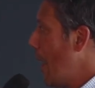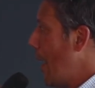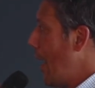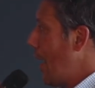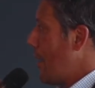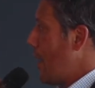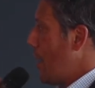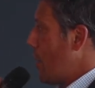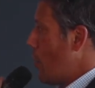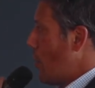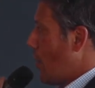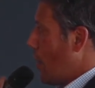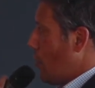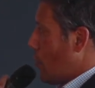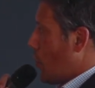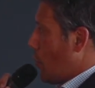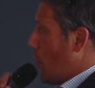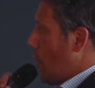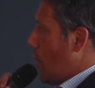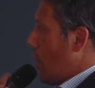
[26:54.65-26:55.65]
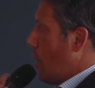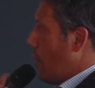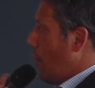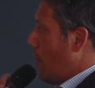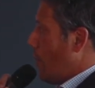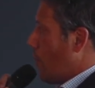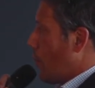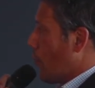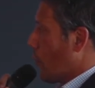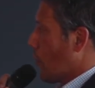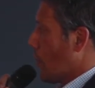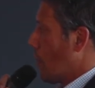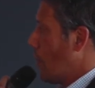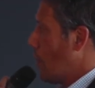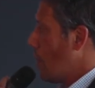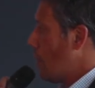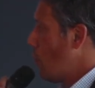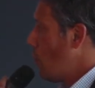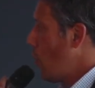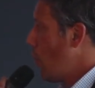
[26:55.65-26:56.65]
And then you go to the
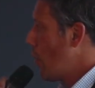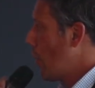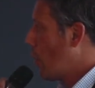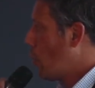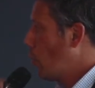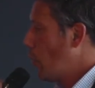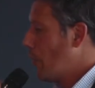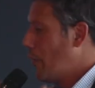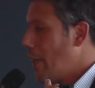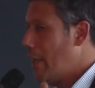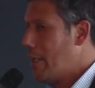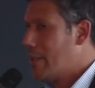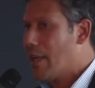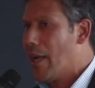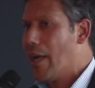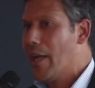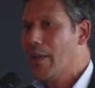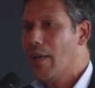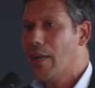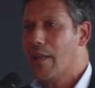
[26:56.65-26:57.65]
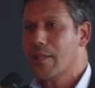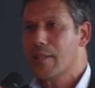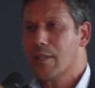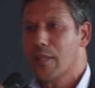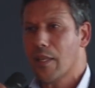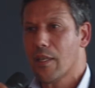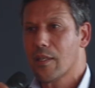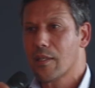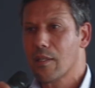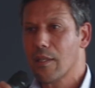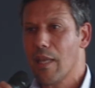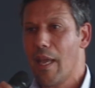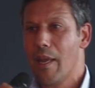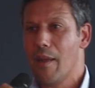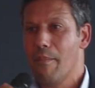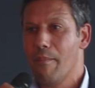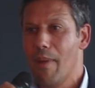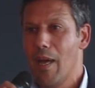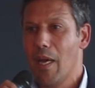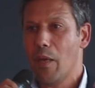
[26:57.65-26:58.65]
what we call data analytics and
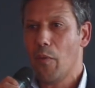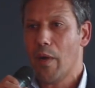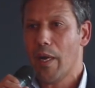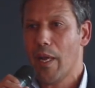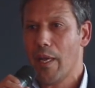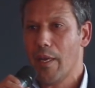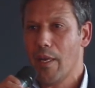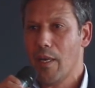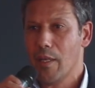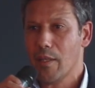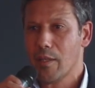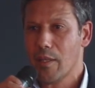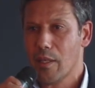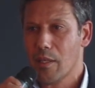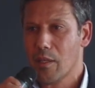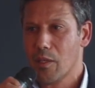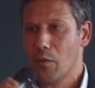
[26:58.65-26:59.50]
the malware analytics.